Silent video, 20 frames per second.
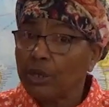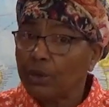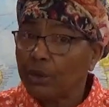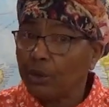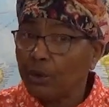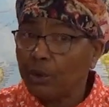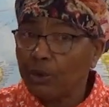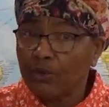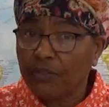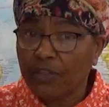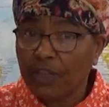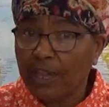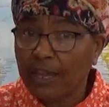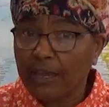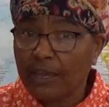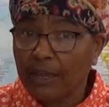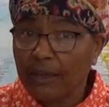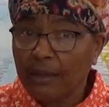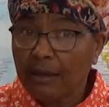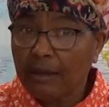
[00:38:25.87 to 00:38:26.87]
do you
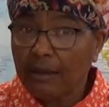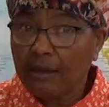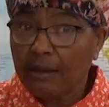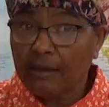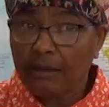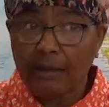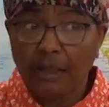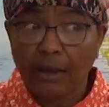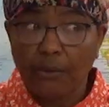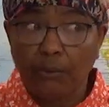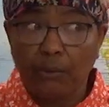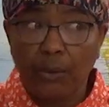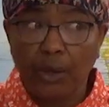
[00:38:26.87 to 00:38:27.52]
think that